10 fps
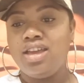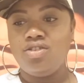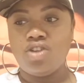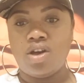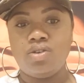
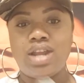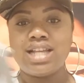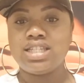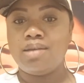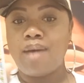You know,
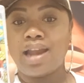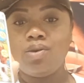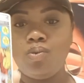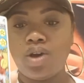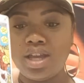that's somebody
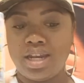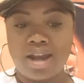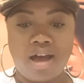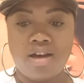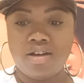wanting
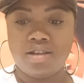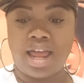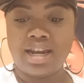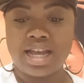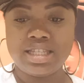it all.
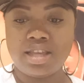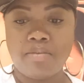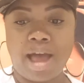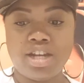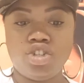Like, that's
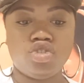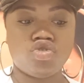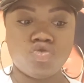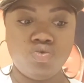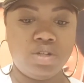somebody's
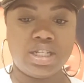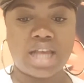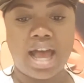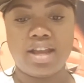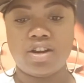true
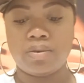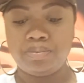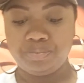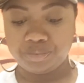desire.